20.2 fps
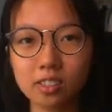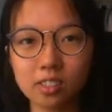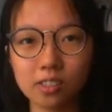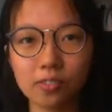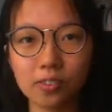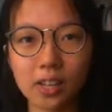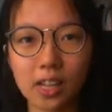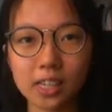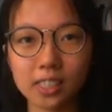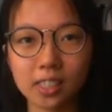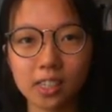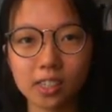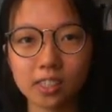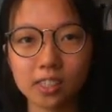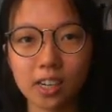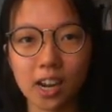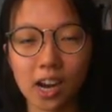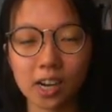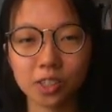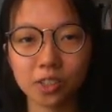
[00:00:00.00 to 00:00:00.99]
civilization
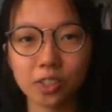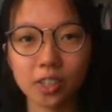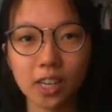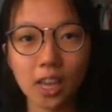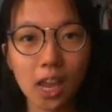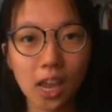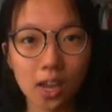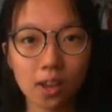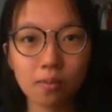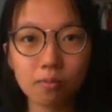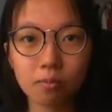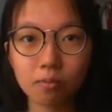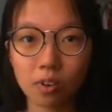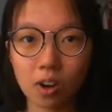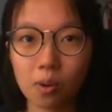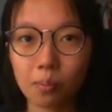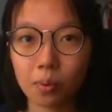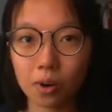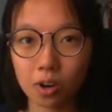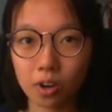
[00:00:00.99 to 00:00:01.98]
actually came
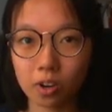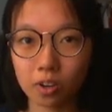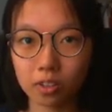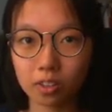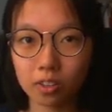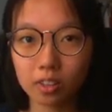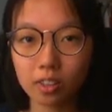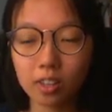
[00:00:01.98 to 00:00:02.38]
from Earth.